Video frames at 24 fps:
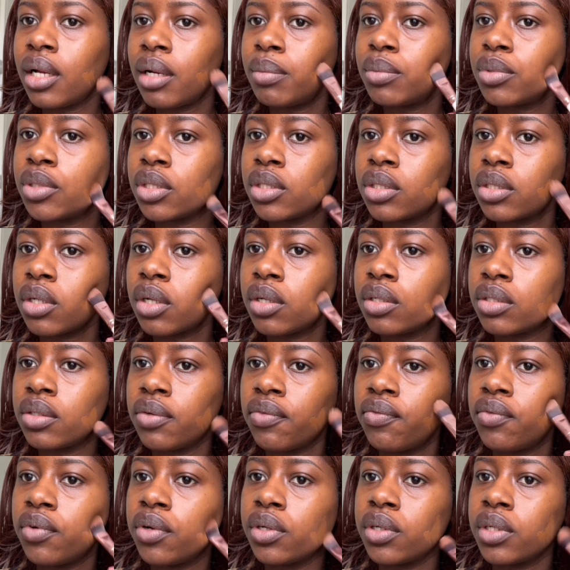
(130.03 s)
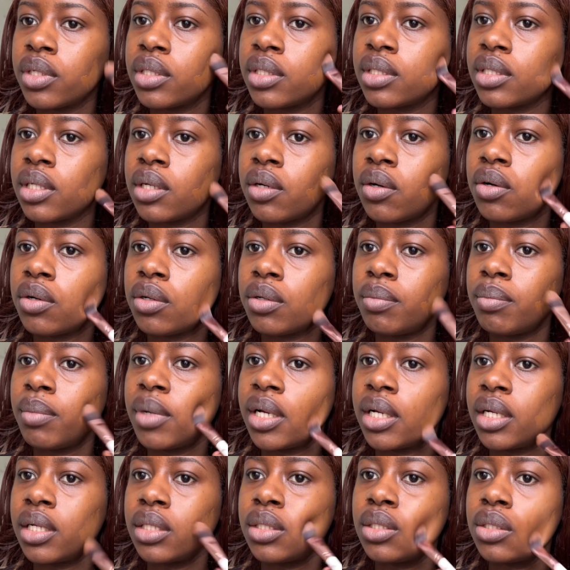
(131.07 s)
I'm just going to focus it on
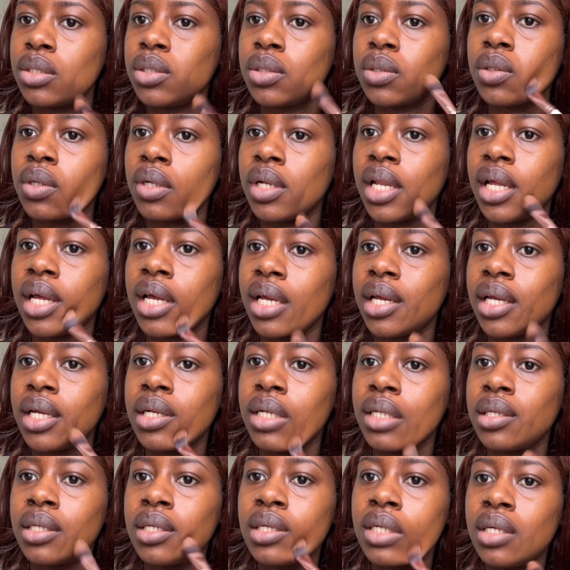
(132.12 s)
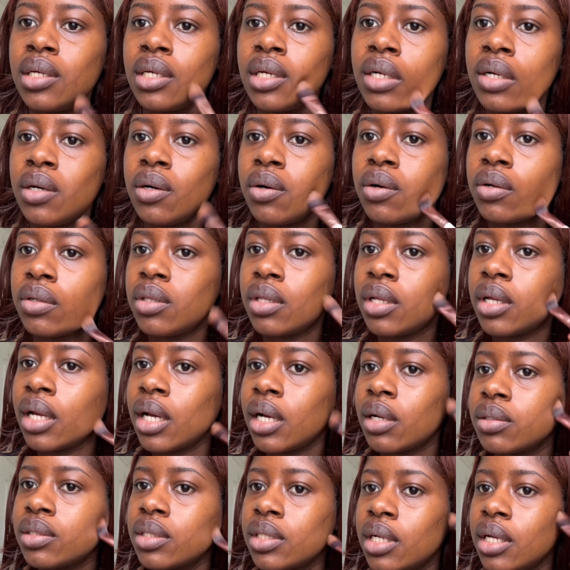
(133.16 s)
my jawline, on the
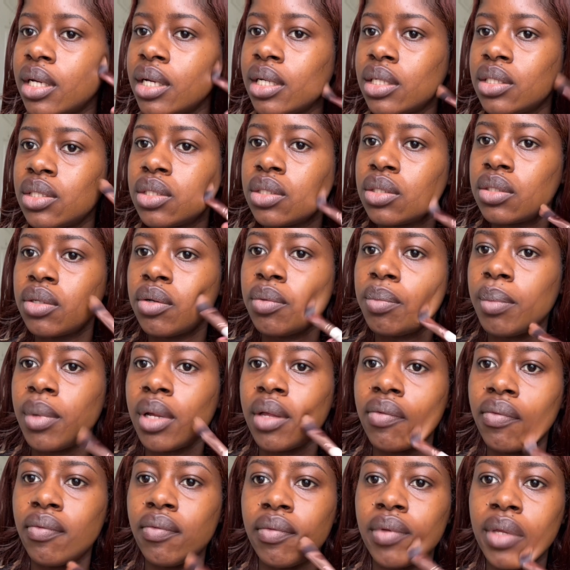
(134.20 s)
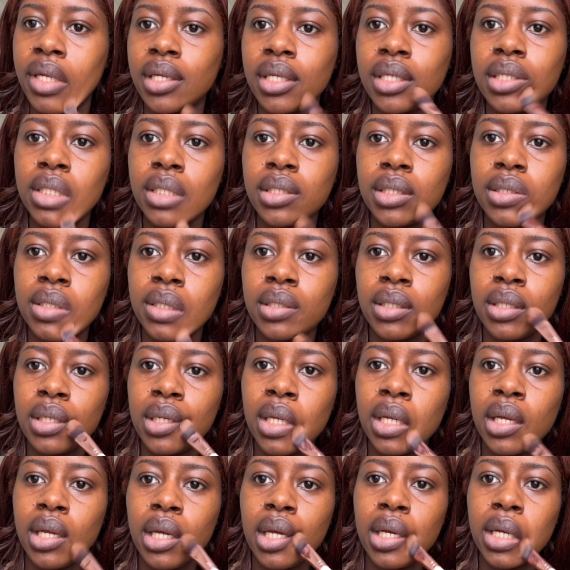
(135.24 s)
outer edges of my face.
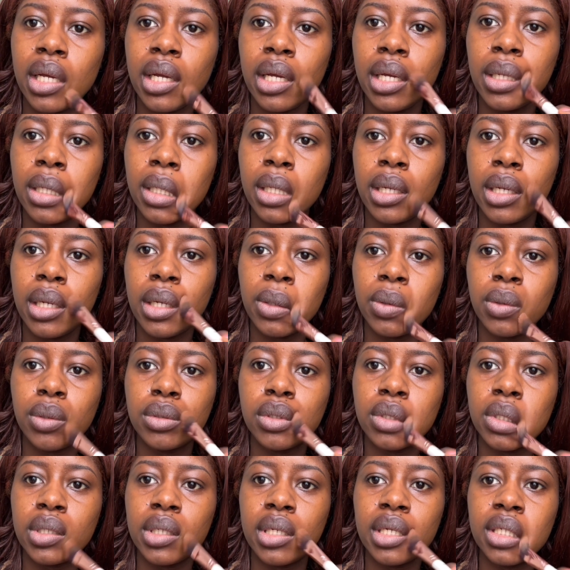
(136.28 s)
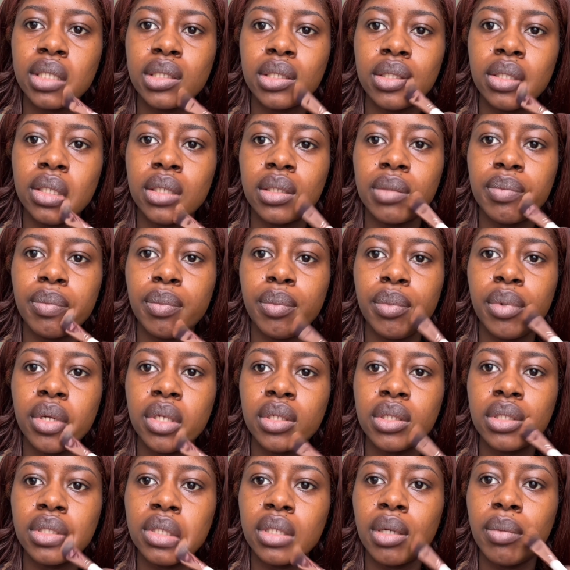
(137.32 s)
And then I also like to
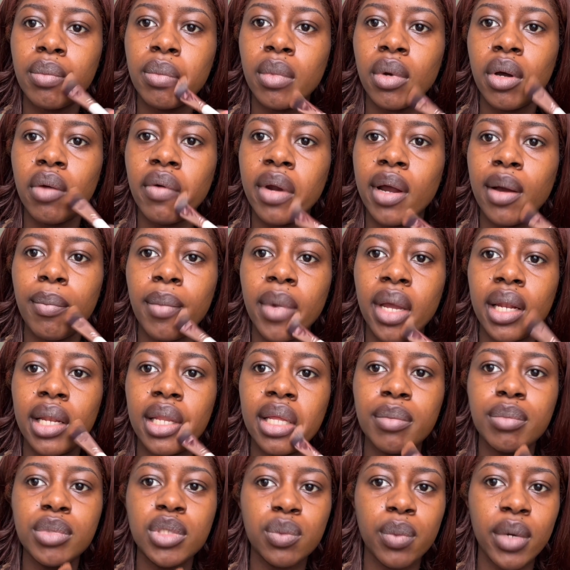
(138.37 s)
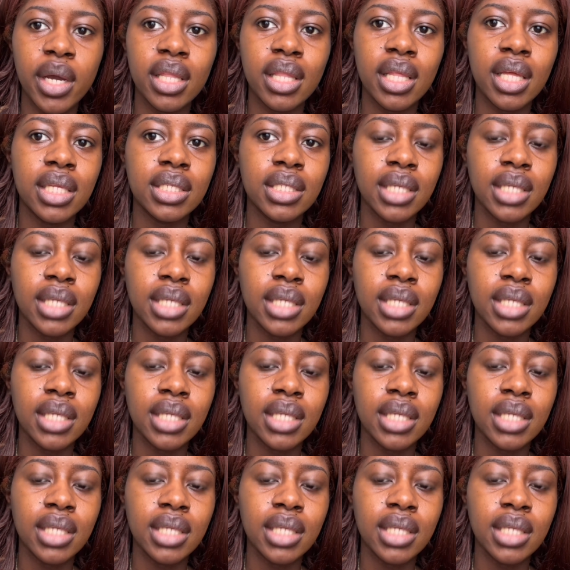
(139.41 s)
put some around my lips where there's